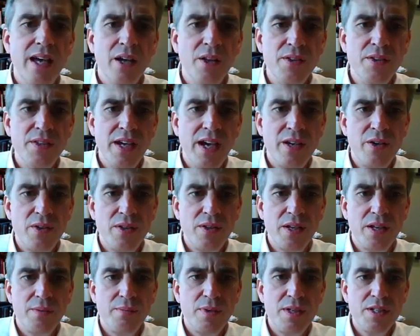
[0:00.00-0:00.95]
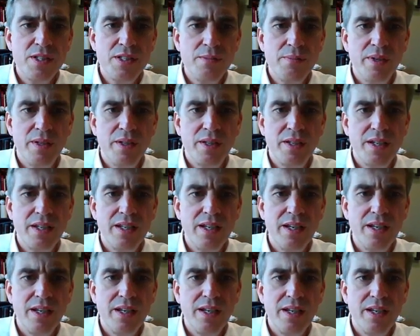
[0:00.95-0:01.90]
del dot, or the
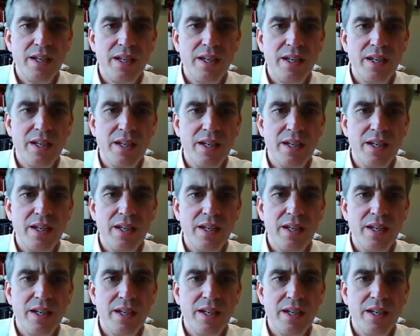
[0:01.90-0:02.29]
compressibility of